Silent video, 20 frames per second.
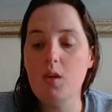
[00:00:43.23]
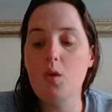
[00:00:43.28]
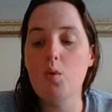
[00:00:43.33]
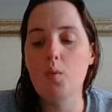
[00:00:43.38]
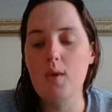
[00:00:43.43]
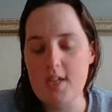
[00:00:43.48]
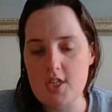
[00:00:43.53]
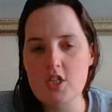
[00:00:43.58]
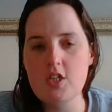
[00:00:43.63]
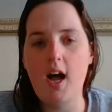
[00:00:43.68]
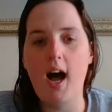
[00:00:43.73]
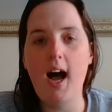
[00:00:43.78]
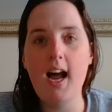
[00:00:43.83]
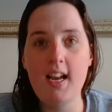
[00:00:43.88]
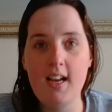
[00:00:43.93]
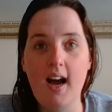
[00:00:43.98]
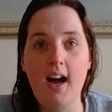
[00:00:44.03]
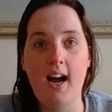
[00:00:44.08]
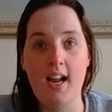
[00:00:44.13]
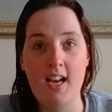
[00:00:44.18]
which
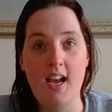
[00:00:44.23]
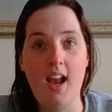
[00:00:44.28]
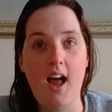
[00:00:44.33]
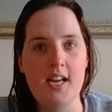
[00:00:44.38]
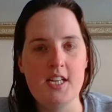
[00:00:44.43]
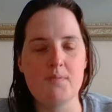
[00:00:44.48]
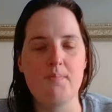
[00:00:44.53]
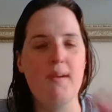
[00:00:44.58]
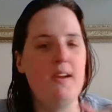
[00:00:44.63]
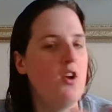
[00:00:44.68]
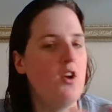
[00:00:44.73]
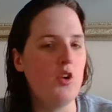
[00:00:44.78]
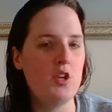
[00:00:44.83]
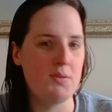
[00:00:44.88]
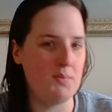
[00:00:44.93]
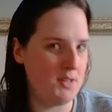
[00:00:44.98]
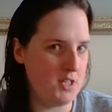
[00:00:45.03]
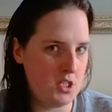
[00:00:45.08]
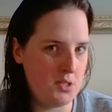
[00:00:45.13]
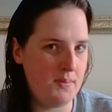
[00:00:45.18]
I liked, but not
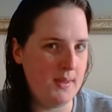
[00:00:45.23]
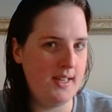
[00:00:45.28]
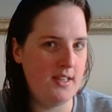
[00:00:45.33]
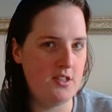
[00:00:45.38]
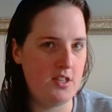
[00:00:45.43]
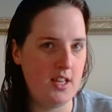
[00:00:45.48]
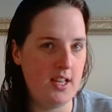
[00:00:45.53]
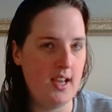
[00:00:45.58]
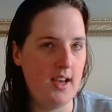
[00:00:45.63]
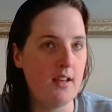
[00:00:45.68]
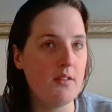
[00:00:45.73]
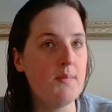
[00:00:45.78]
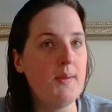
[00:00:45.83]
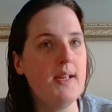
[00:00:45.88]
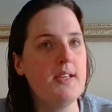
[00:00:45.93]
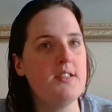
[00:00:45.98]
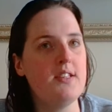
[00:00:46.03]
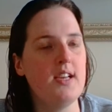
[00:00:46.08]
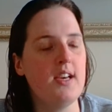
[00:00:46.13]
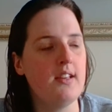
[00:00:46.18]
as much as Pillars of the Earth.
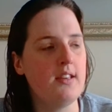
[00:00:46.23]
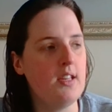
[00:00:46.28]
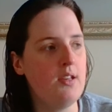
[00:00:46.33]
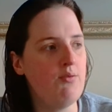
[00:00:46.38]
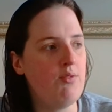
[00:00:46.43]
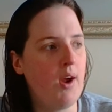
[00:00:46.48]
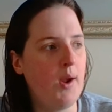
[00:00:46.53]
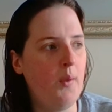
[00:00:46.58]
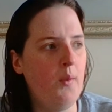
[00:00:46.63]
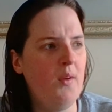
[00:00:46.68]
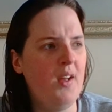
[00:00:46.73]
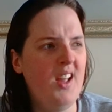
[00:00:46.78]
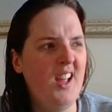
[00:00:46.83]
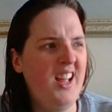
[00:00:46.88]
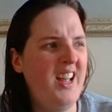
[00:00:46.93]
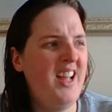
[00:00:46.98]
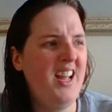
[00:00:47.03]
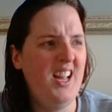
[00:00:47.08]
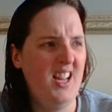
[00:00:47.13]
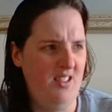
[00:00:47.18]
Pillars of the Earth he wrote
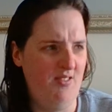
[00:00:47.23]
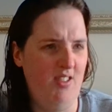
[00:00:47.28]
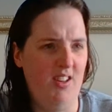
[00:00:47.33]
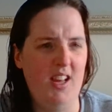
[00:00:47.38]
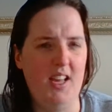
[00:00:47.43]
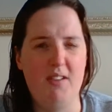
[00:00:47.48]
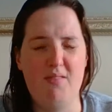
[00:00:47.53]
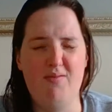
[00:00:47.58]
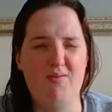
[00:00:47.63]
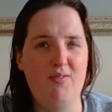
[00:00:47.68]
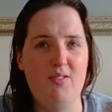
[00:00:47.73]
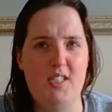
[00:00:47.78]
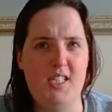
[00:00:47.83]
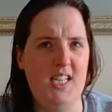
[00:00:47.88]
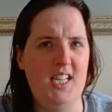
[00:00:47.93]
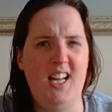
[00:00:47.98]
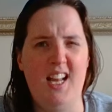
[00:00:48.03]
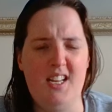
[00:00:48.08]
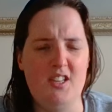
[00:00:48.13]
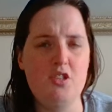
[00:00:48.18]

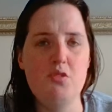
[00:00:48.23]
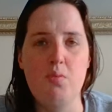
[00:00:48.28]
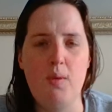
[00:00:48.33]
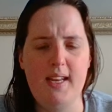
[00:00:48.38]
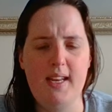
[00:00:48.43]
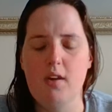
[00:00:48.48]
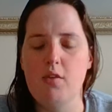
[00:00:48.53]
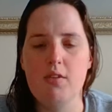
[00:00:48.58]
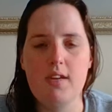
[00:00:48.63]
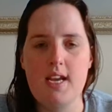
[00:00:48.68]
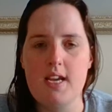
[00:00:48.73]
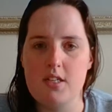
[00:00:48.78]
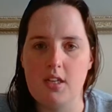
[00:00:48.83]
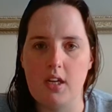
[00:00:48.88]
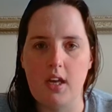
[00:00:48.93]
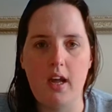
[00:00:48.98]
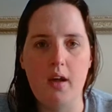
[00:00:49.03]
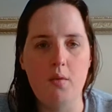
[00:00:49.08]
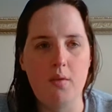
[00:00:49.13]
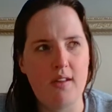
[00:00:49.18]
like 20 odd years
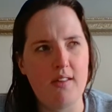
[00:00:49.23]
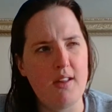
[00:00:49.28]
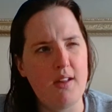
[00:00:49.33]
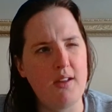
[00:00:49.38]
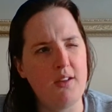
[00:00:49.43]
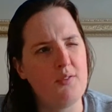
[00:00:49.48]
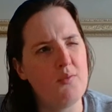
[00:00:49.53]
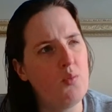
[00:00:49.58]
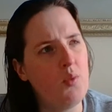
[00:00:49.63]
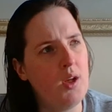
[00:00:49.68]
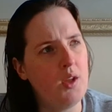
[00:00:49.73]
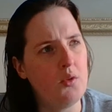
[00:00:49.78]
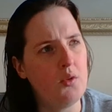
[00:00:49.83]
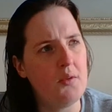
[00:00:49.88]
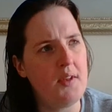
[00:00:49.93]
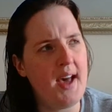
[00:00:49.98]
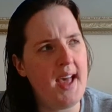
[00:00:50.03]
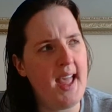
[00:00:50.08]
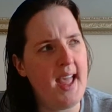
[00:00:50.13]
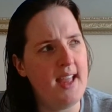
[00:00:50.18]
ago, and I think World
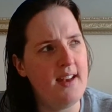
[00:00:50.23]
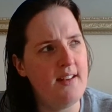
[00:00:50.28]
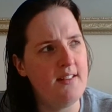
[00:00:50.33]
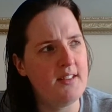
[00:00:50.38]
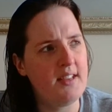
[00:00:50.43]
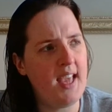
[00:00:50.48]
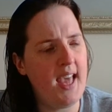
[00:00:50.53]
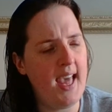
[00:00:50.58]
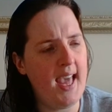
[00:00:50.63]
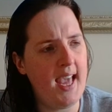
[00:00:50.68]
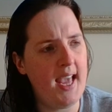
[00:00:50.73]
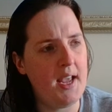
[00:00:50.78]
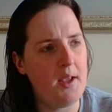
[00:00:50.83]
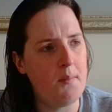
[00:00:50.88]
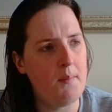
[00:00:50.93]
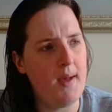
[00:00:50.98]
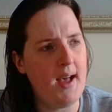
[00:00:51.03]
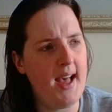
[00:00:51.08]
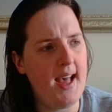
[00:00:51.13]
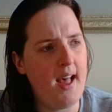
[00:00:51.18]
Without End
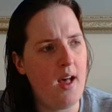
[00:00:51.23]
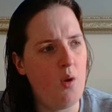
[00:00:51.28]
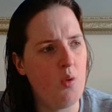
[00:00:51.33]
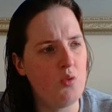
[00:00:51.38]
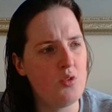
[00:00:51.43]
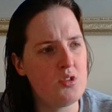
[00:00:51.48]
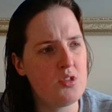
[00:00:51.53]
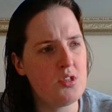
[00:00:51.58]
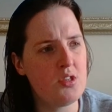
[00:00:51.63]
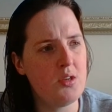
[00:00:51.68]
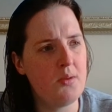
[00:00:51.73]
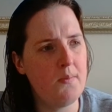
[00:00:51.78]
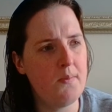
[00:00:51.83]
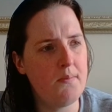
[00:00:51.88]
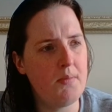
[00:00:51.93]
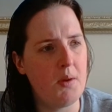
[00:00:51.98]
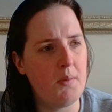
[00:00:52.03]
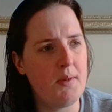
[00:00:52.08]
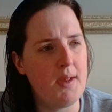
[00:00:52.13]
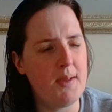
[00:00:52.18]
came out
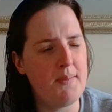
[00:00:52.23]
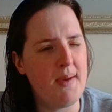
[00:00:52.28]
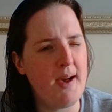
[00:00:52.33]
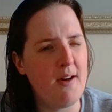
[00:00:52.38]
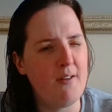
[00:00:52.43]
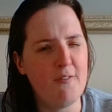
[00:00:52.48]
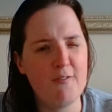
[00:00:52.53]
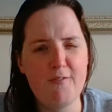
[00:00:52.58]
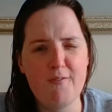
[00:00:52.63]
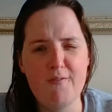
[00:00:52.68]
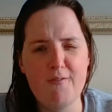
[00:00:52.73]
probably about